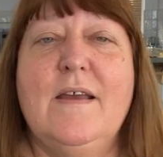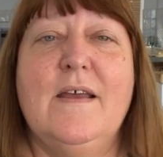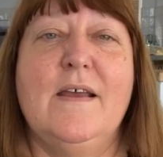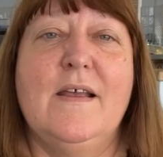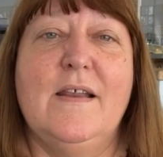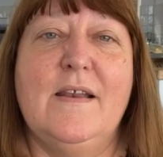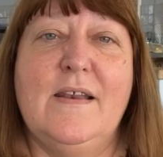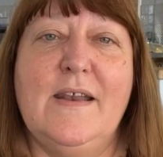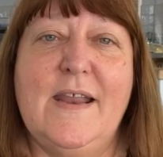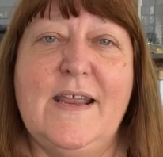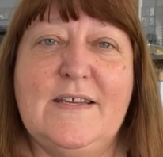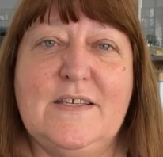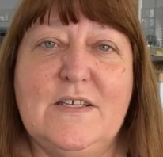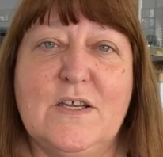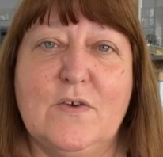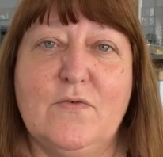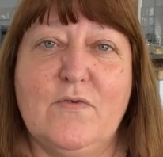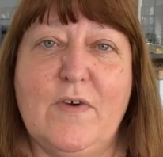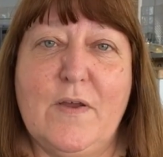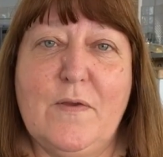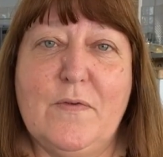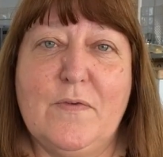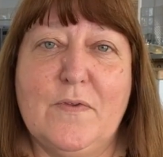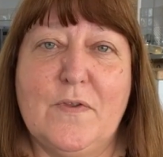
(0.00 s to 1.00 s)

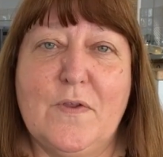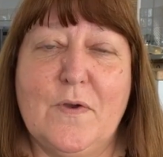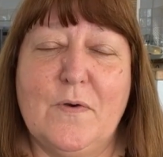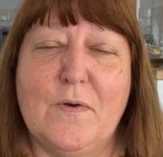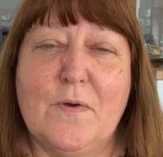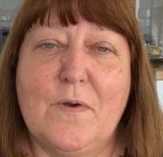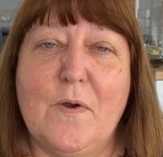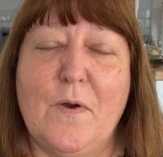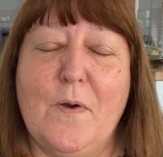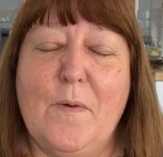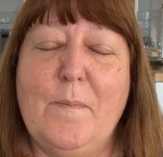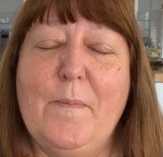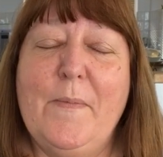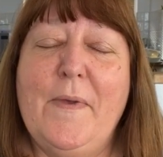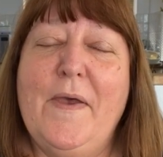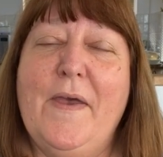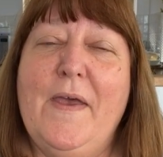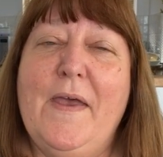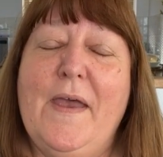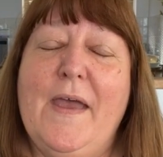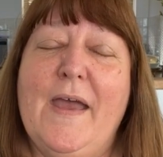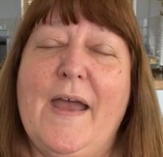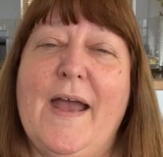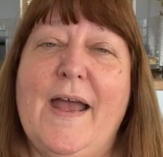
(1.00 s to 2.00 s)
lettergrowth.com
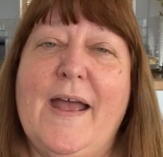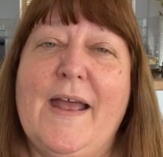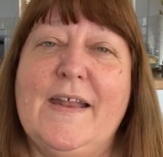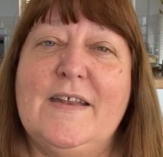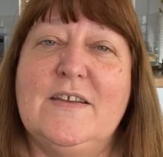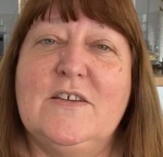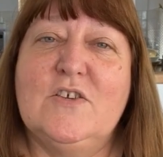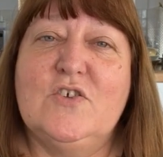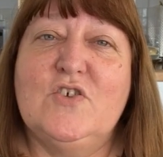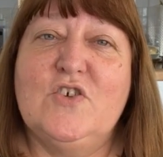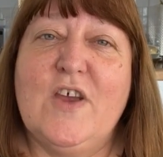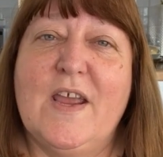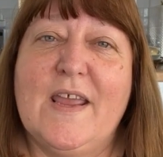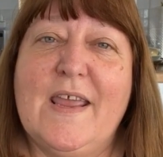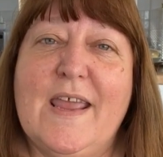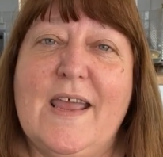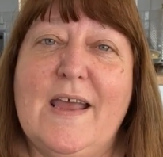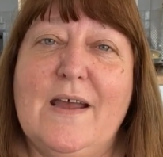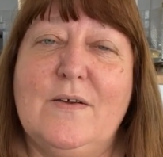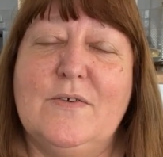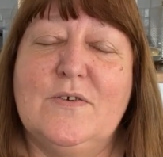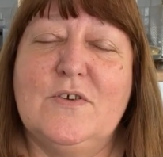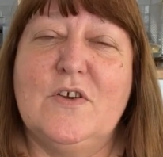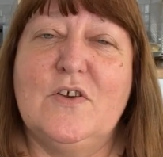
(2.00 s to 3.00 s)
and check
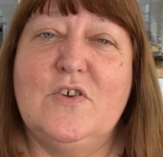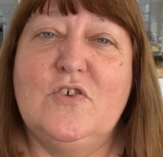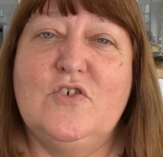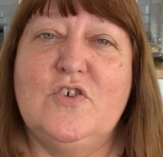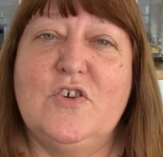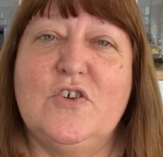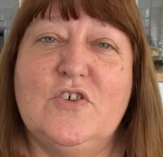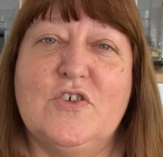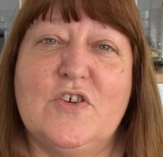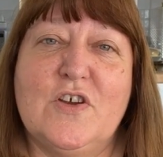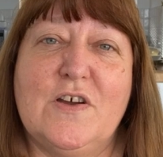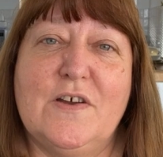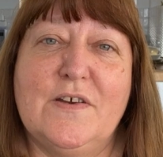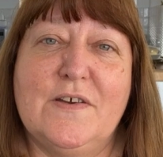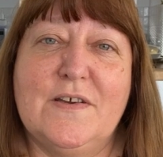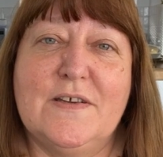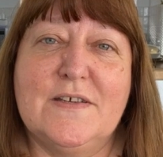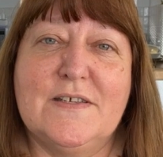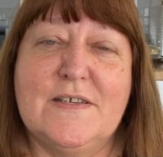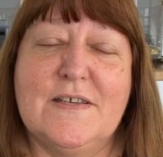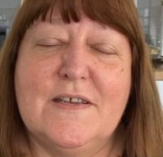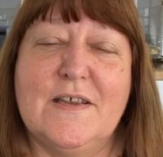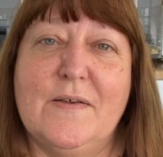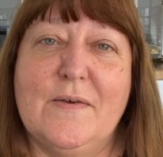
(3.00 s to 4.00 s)
out
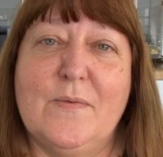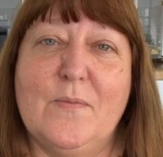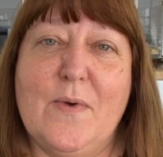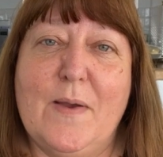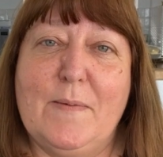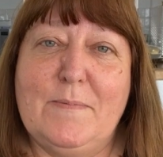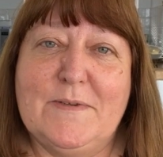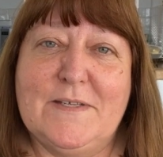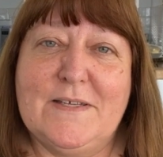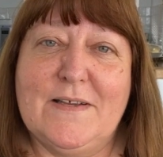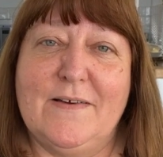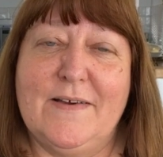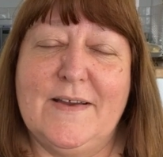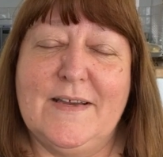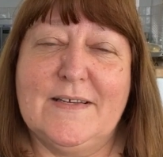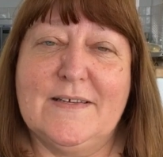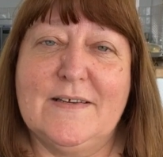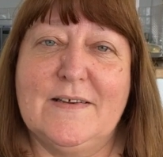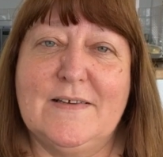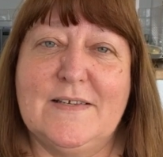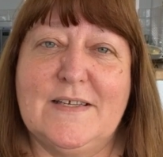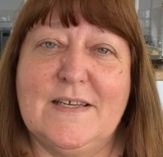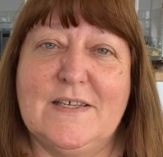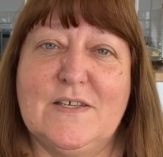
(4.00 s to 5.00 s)
Jojana's website,
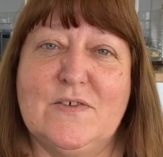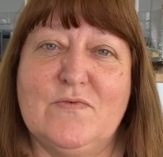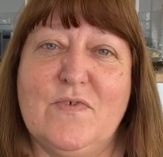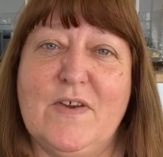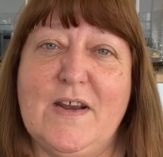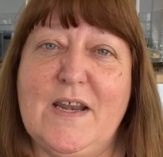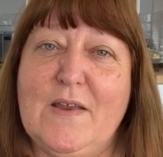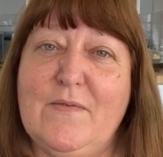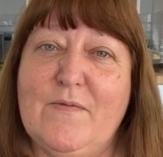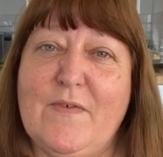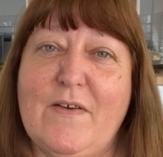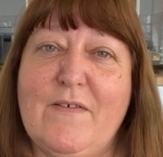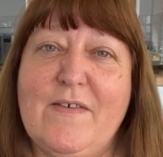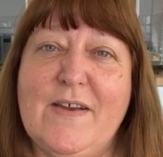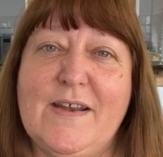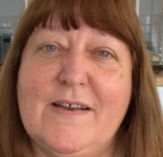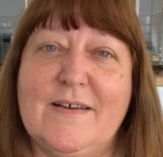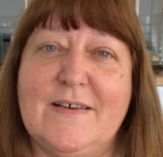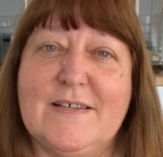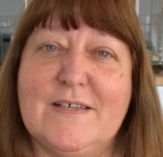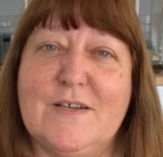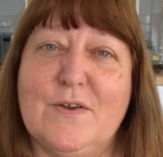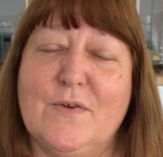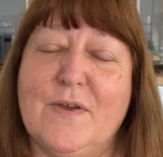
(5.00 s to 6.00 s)
because it's really very
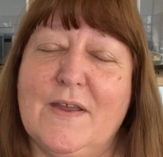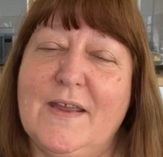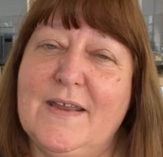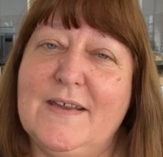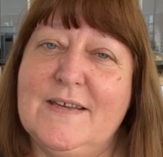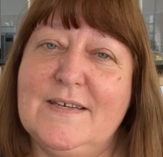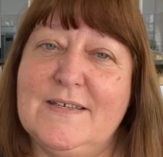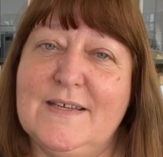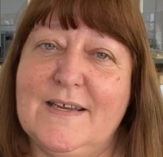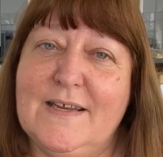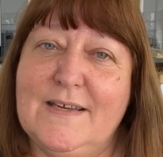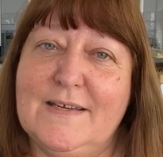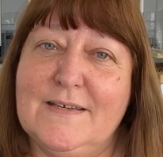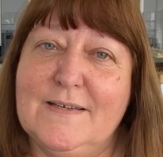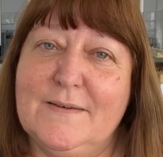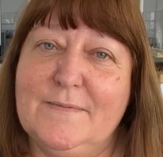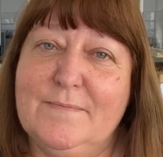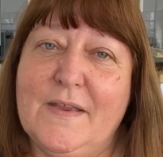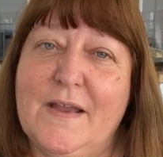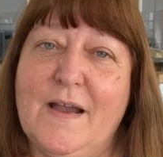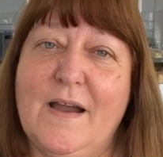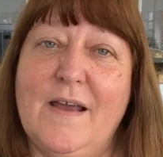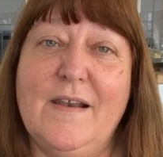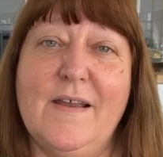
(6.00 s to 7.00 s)
nice looking indeed.
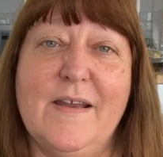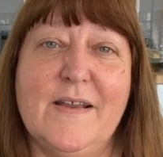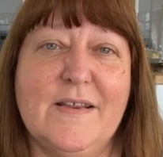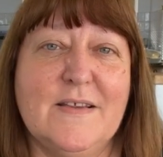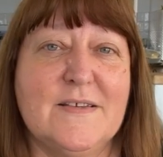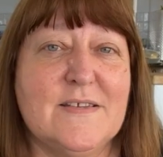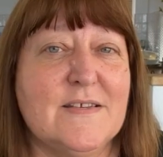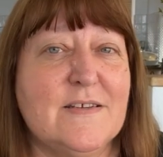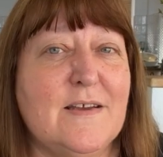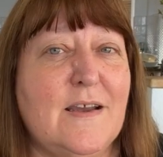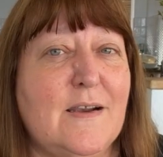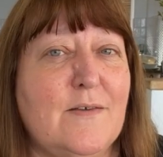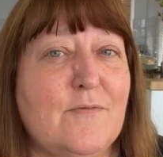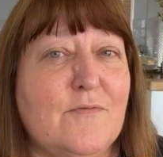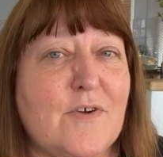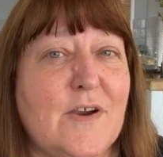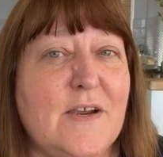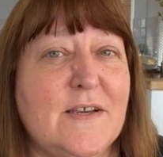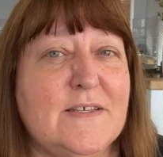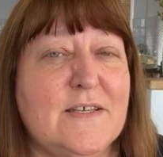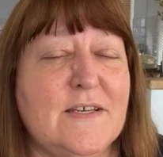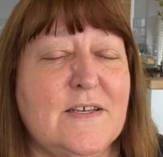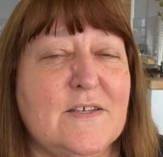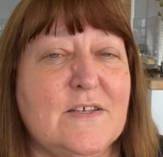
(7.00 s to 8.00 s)
I like her style of
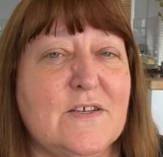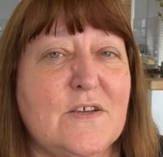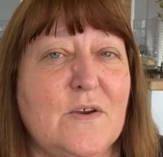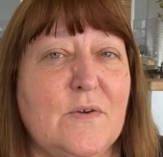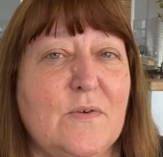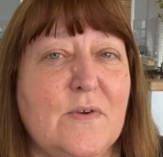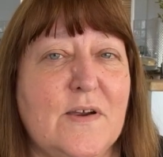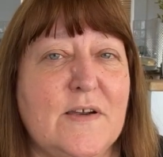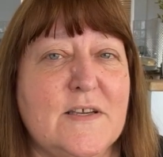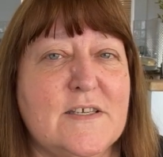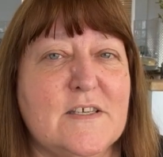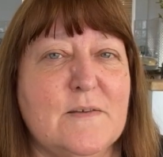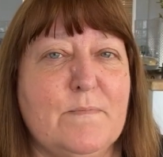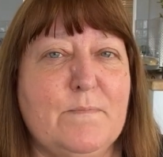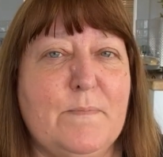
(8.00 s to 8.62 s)
writing too, nice and